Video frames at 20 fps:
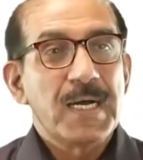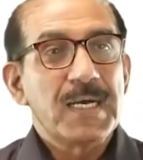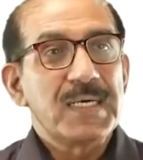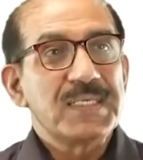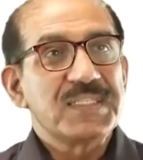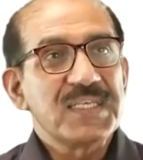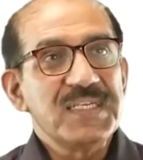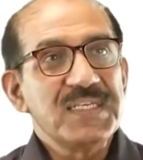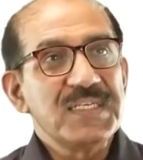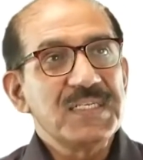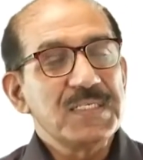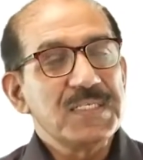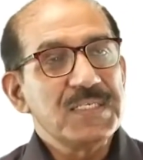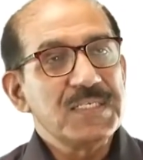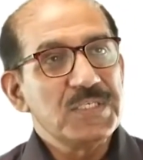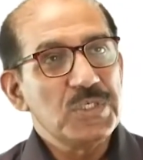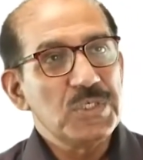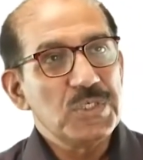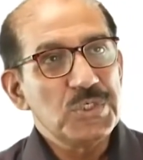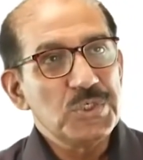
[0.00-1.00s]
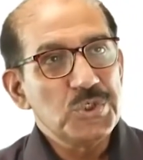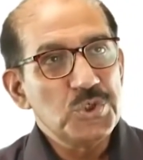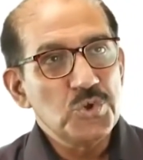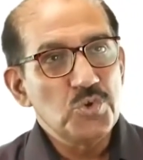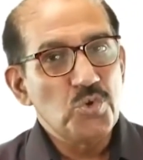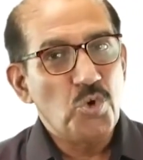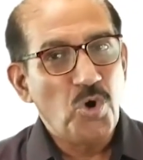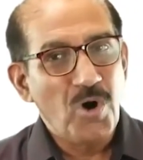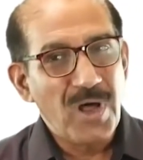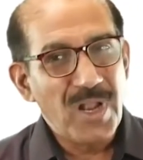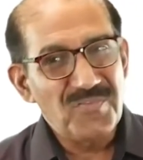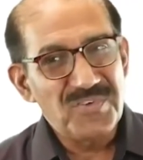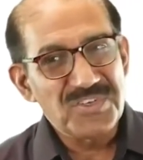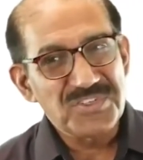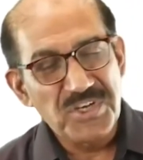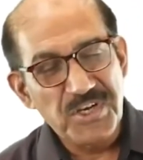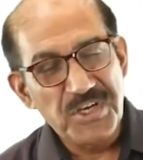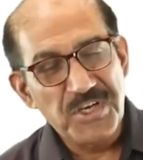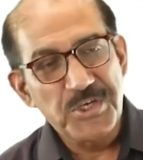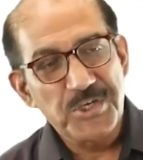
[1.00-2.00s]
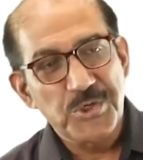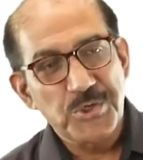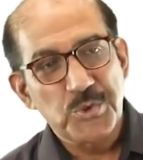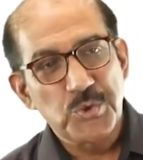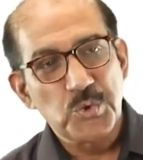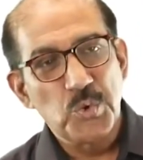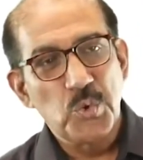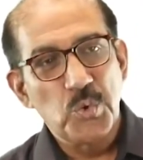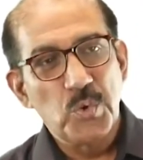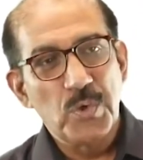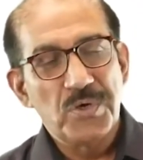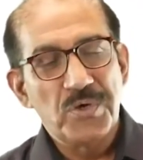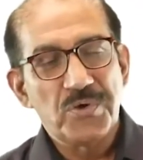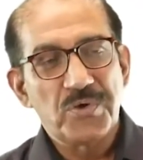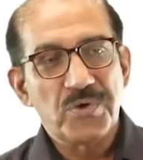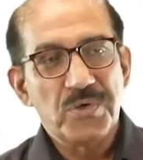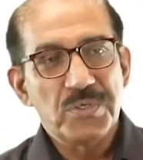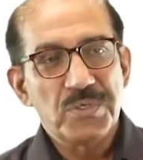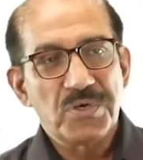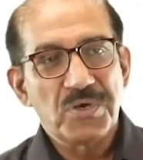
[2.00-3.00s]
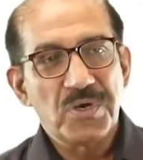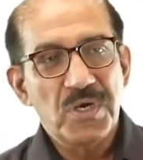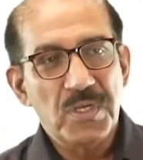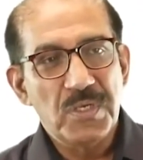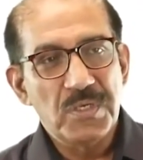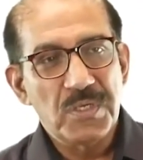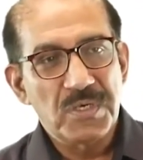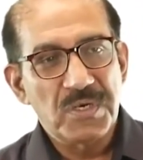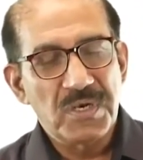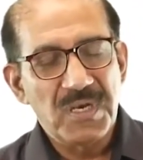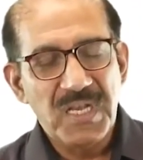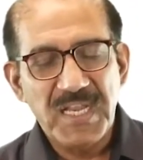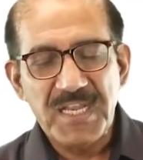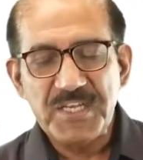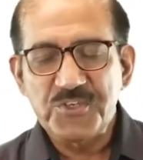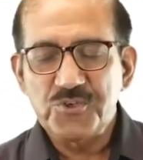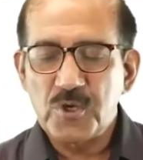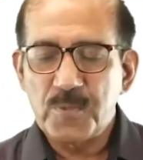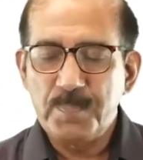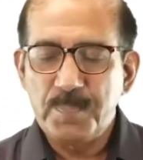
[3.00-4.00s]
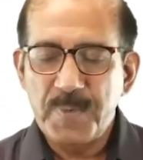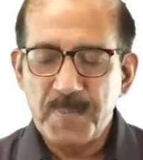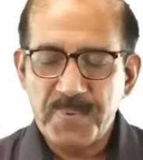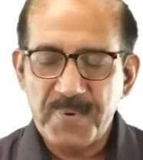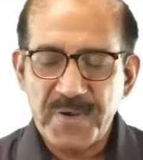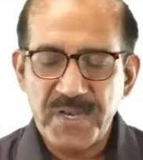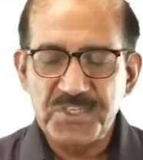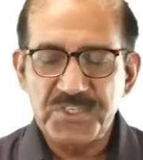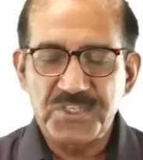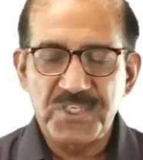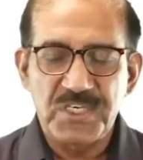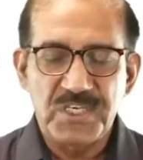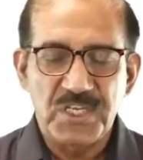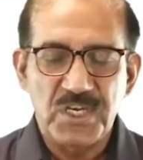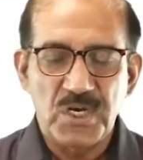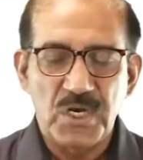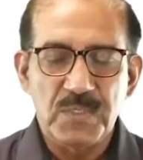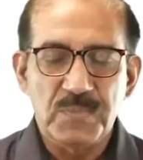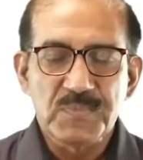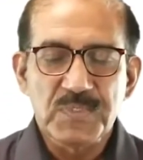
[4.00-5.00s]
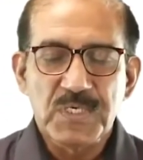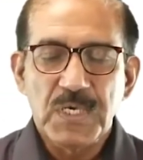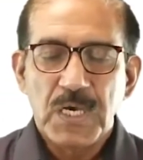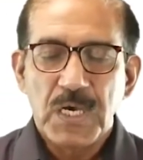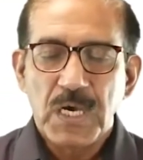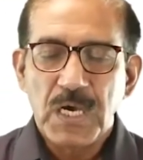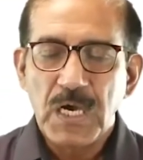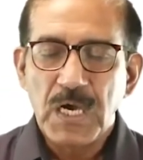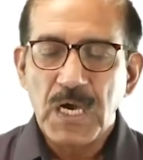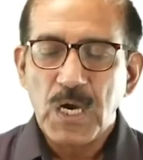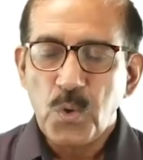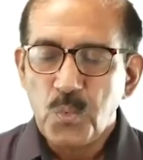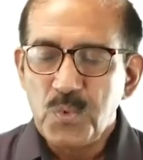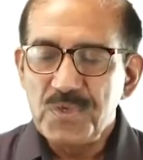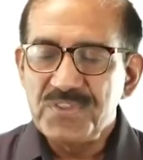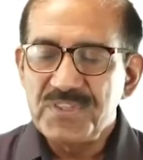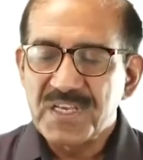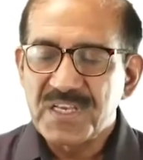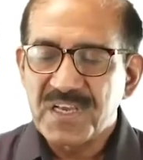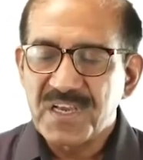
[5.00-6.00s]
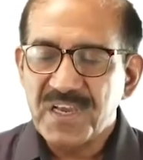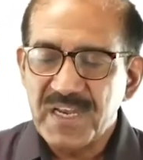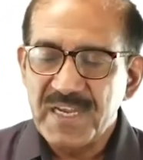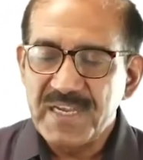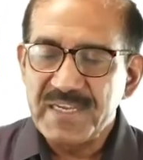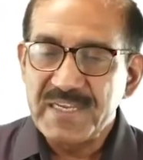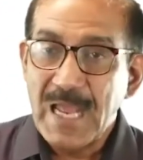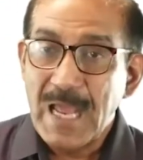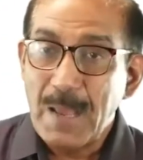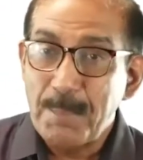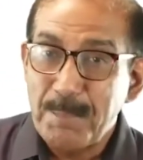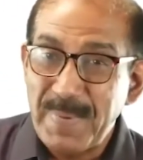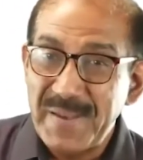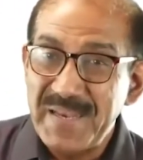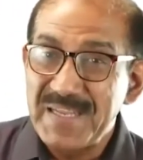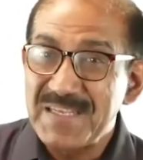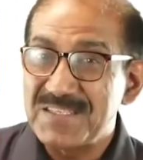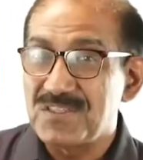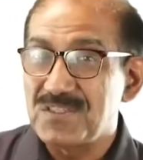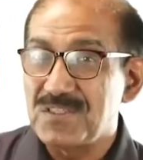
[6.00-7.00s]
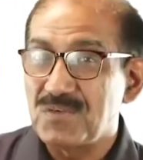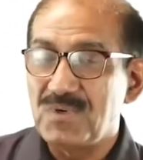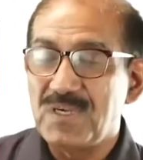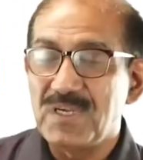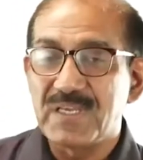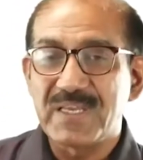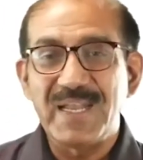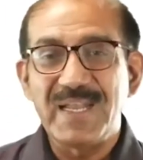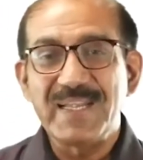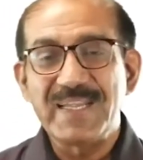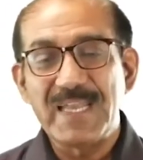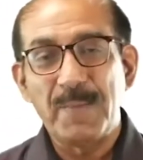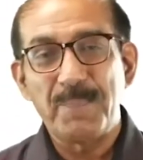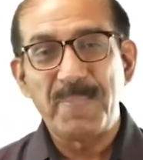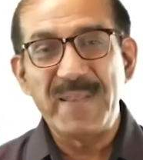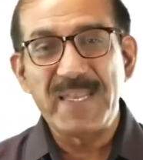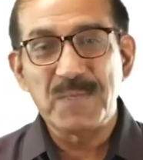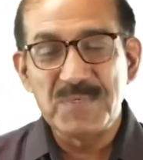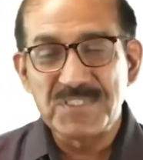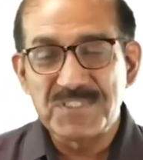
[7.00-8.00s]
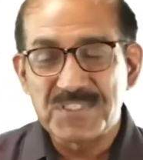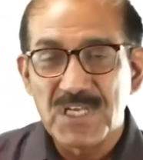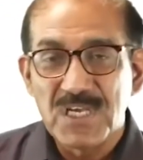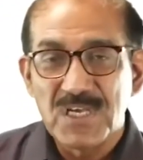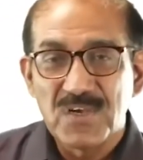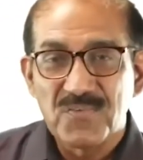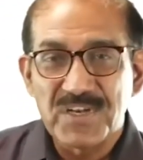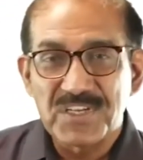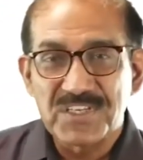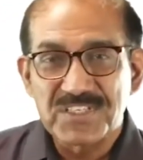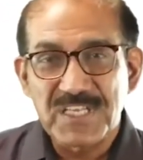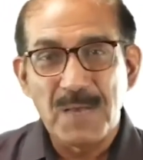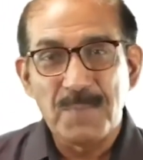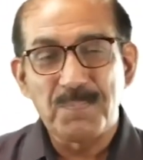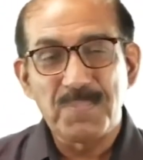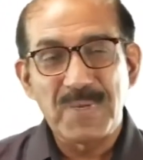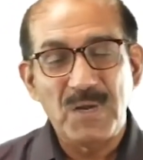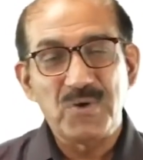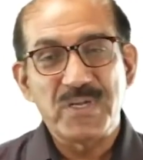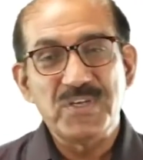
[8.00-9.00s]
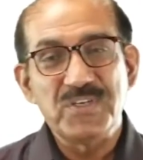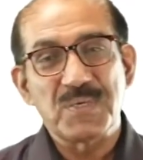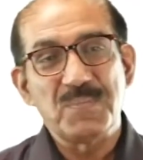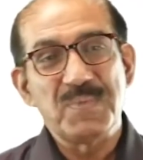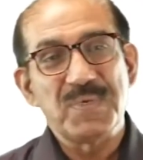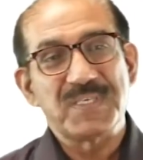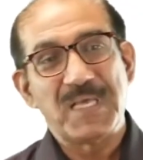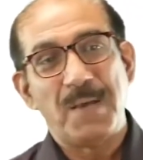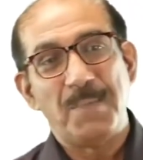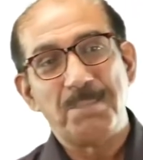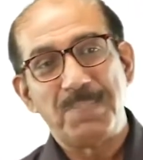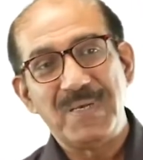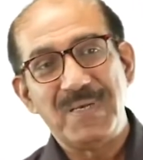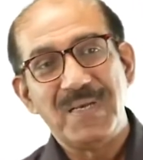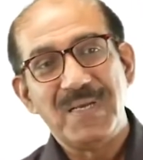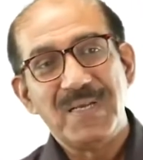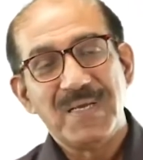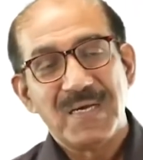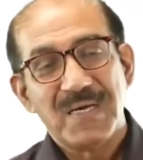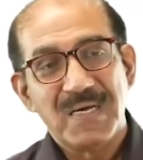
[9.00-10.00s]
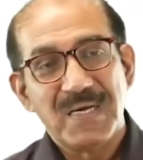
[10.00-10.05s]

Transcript: Then you always need to relate your preparation, with the current happenings in the world. Current happening means, for example, I would give some example.